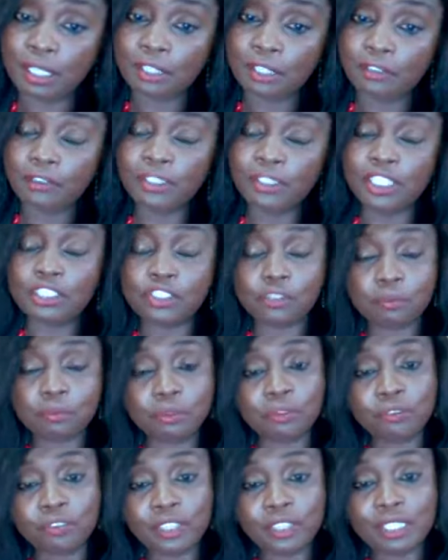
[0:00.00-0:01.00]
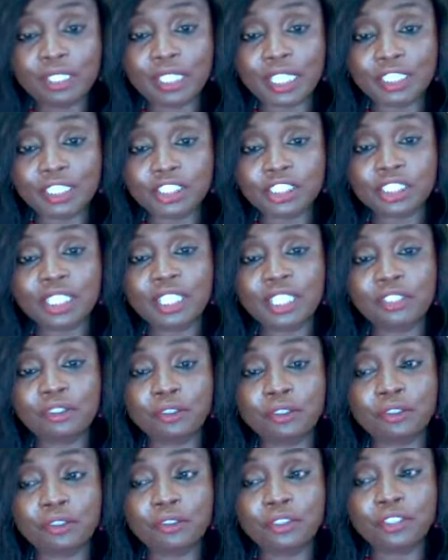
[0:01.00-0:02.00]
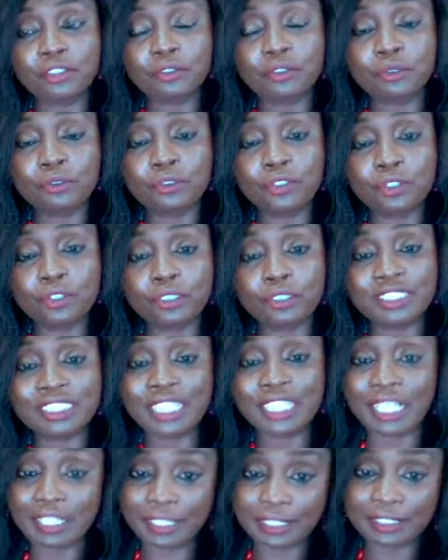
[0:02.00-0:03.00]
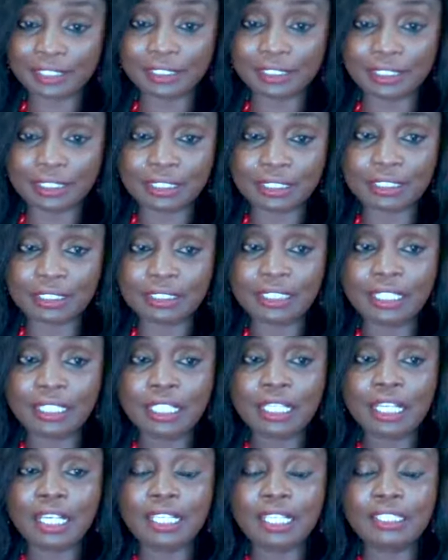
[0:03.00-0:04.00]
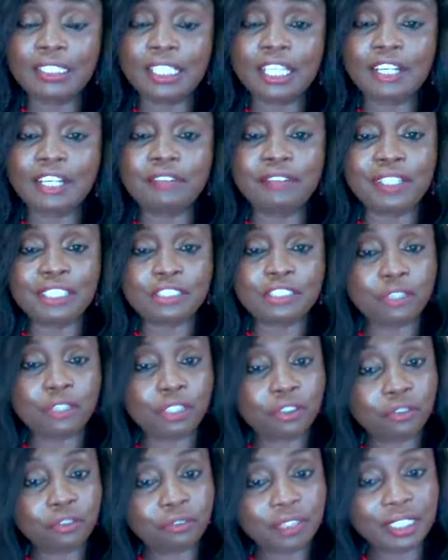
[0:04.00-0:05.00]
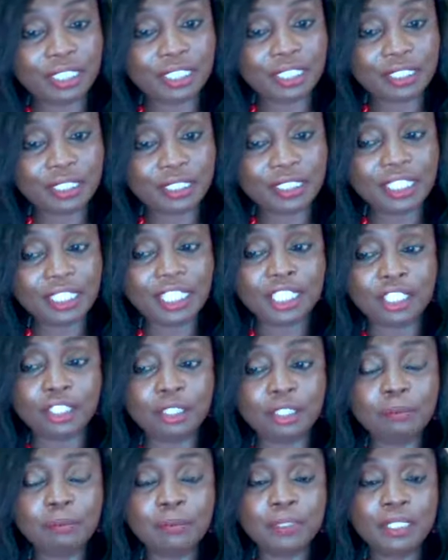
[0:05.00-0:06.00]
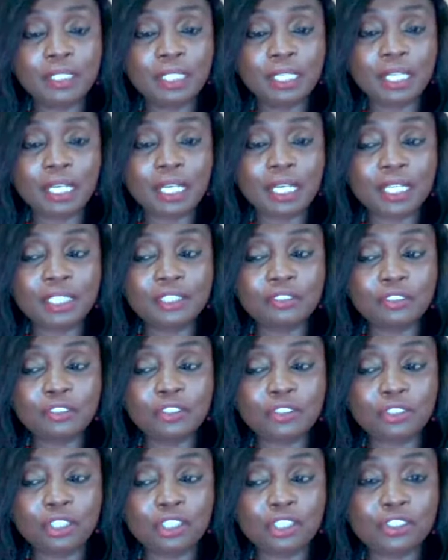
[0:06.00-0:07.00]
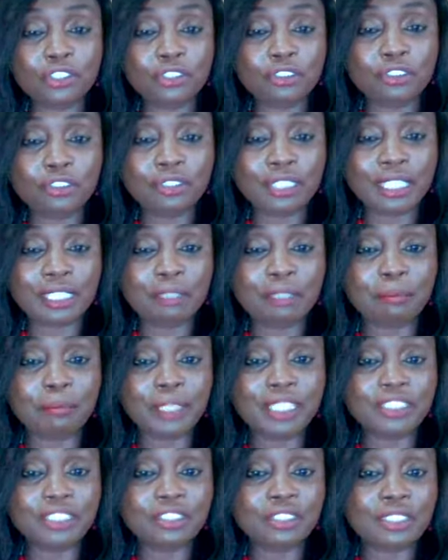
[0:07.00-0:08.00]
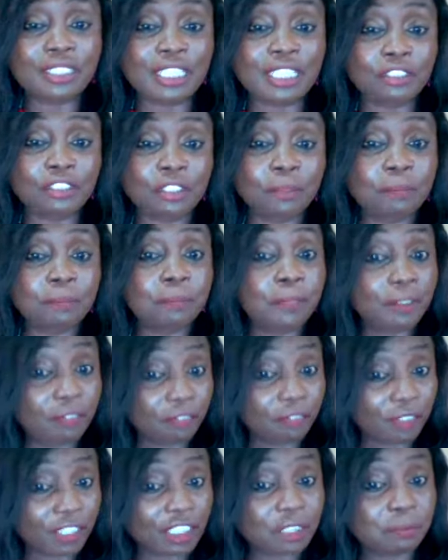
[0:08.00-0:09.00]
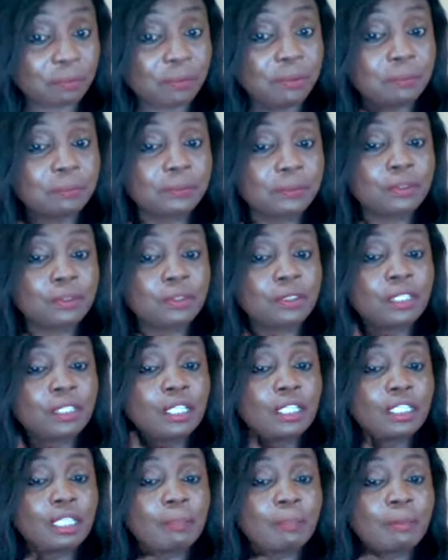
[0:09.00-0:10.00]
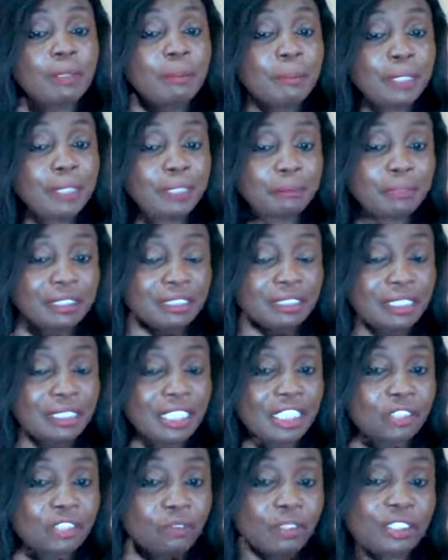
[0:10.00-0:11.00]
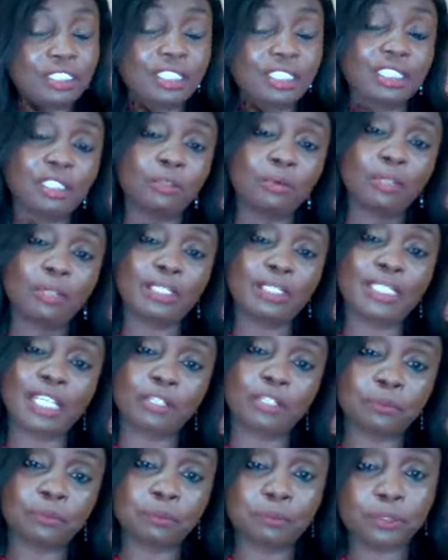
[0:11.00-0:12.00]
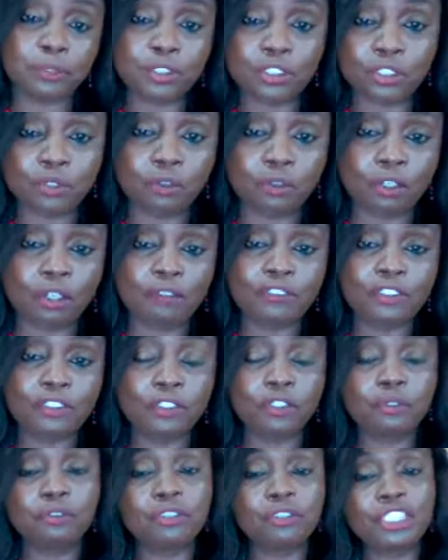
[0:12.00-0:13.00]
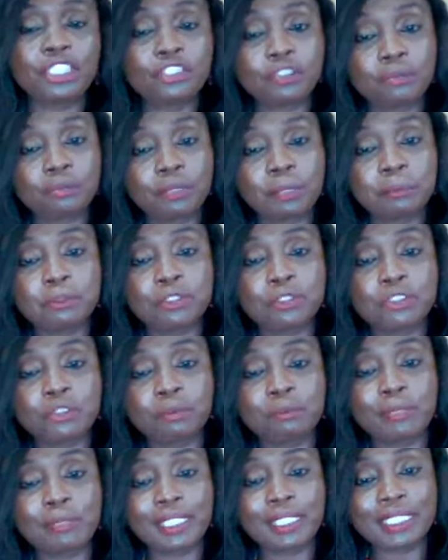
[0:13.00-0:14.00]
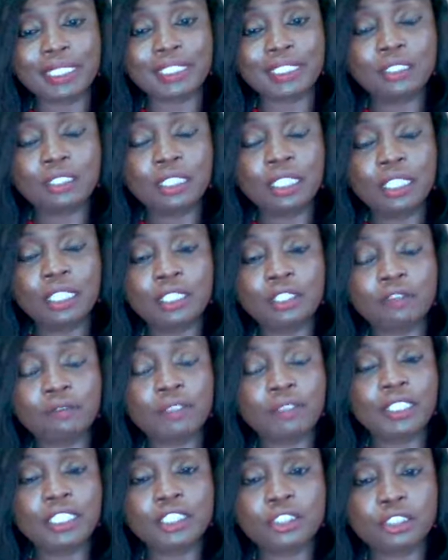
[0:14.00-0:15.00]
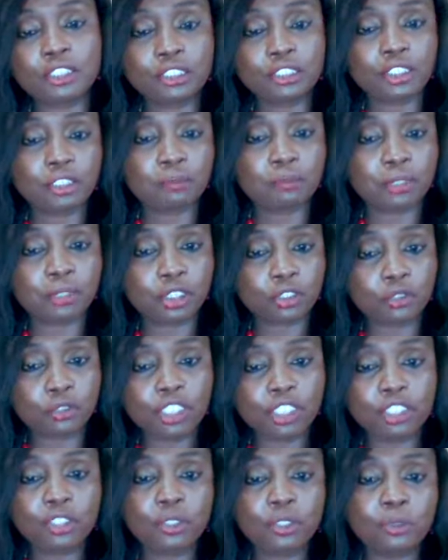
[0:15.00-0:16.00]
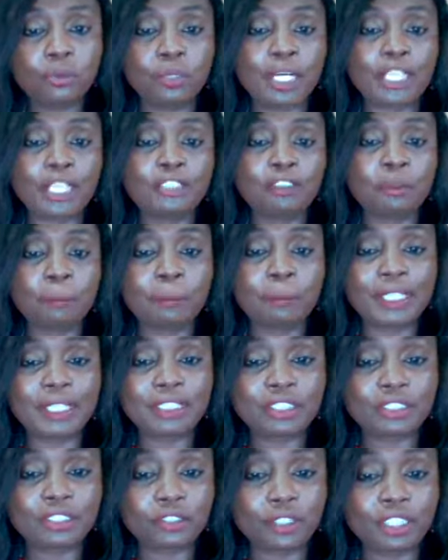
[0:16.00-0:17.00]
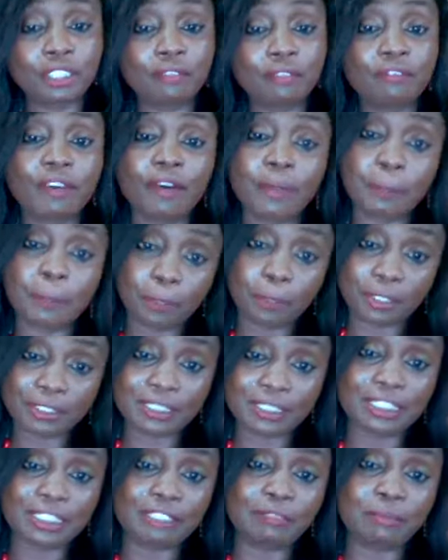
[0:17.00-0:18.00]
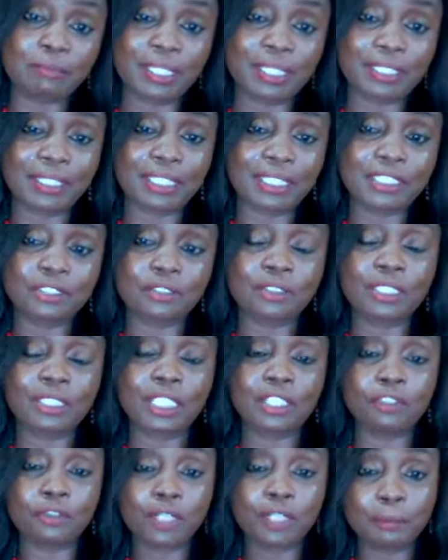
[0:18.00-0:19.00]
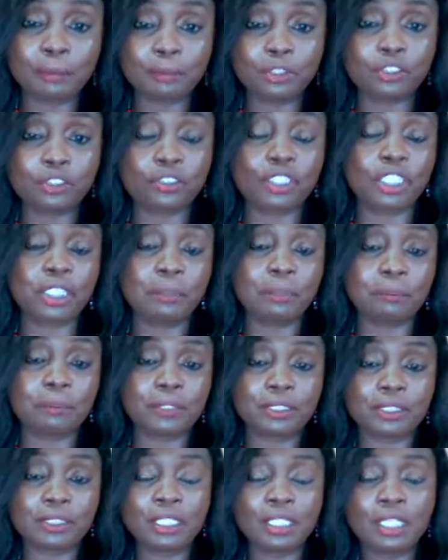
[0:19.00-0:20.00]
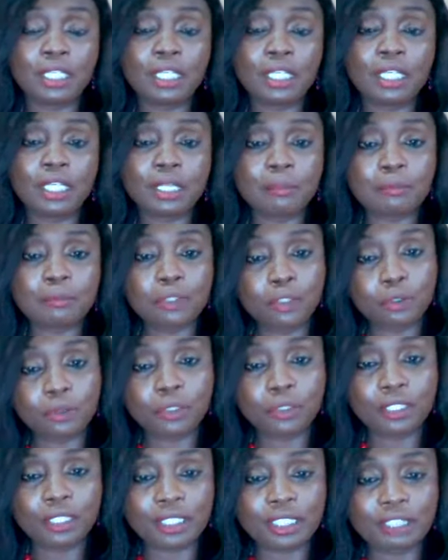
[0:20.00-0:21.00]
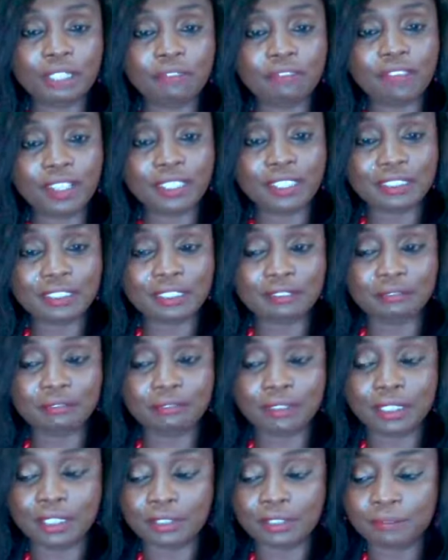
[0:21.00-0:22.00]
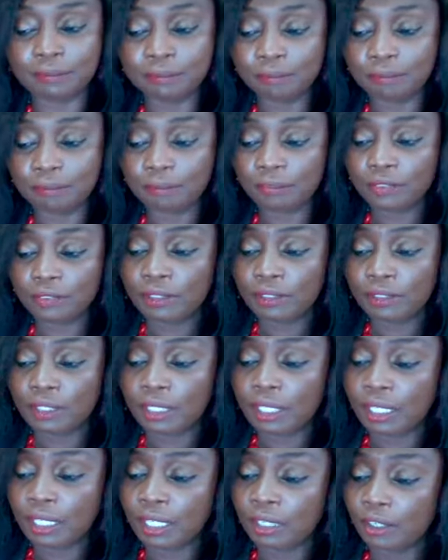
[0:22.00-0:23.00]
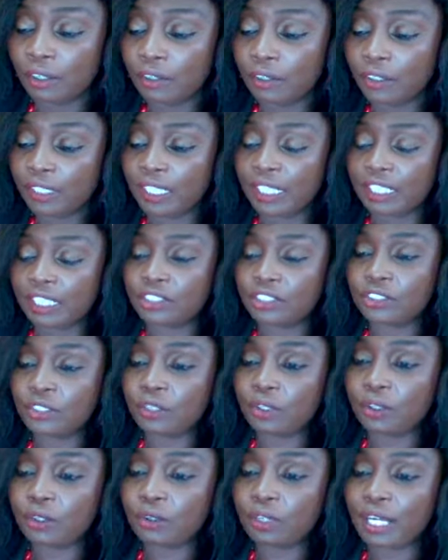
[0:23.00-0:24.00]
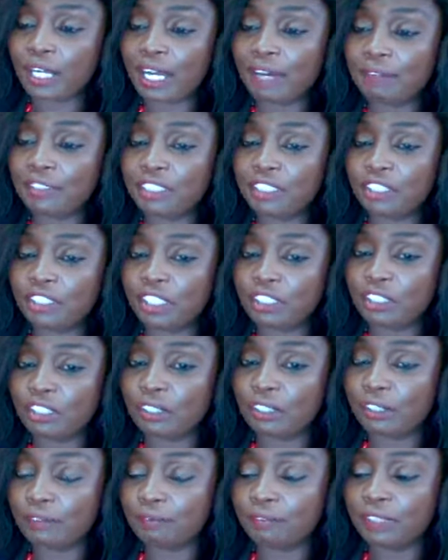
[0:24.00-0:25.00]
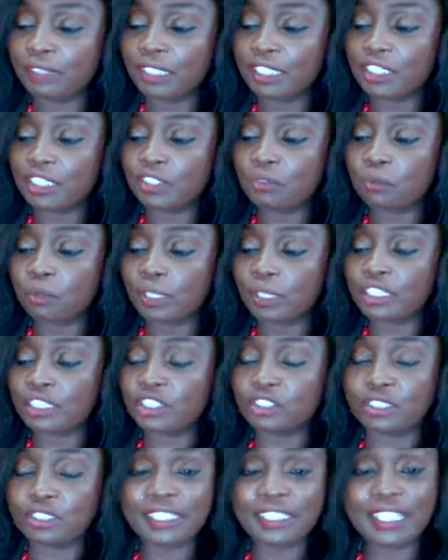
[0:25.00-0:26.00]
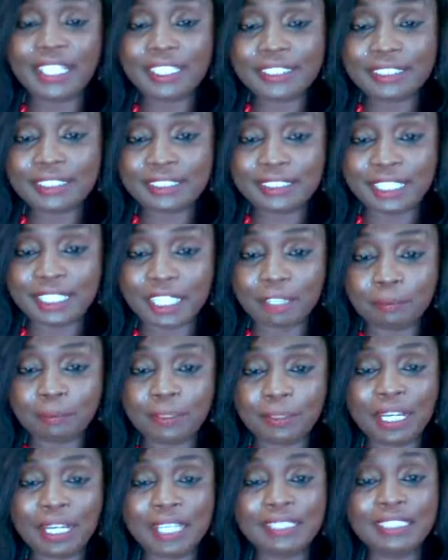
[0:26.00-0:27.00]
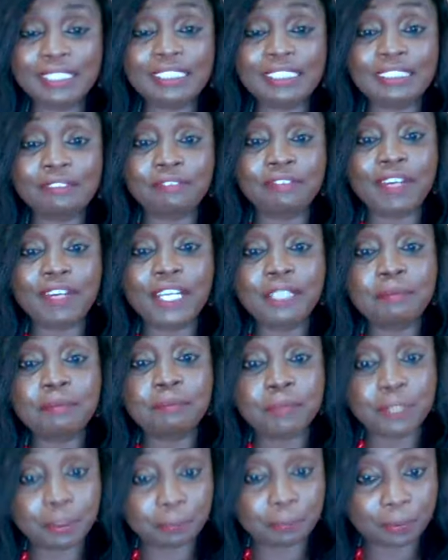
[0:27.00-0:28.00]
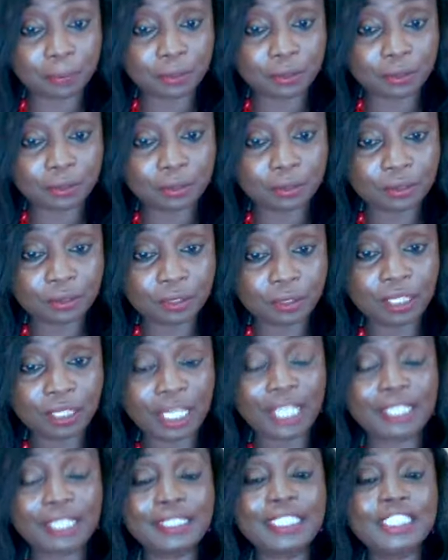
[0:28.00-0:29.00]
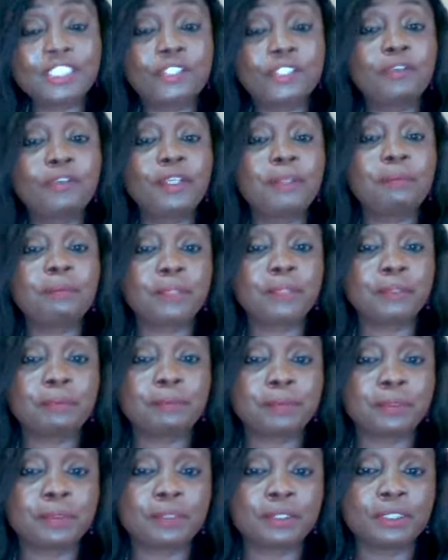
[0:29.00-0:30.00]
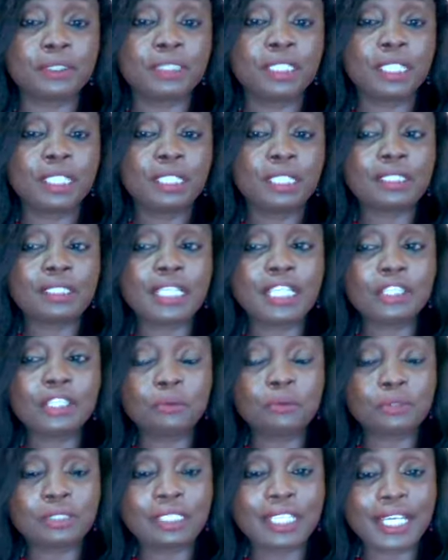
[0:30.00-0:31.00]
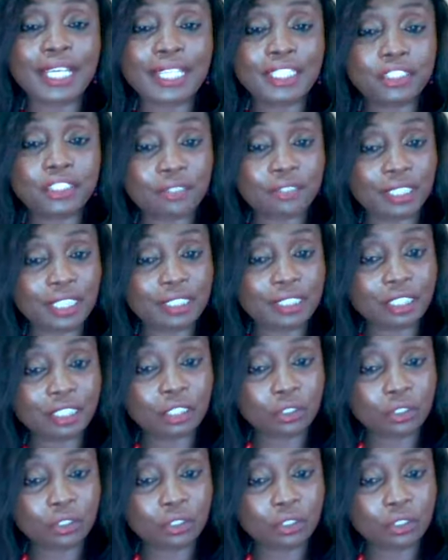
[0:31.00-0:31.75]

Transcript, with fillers: You need to be real and share your, you know, your challenges and the areas where you really need help and you should also know that the mentors are not perfect people. They may make mistakes once in a while that could put you off. So you need to be able to manage the relationship between you and your mentor in a very positive manner so that you're able to keep it um, going effectively. Okay, so having done all of this, what is your next step? Identify people, at least three people that you would like to get